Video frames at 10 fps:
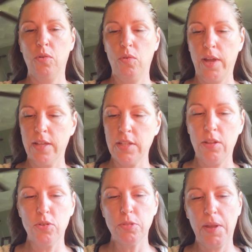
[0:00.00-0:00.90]
oh, I guess
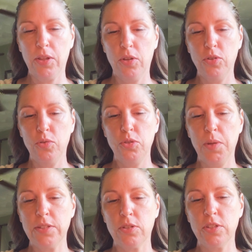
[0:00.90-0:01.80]
I'll use my little new
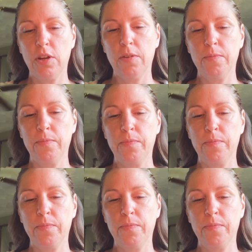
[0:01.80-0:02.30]
tweezers here.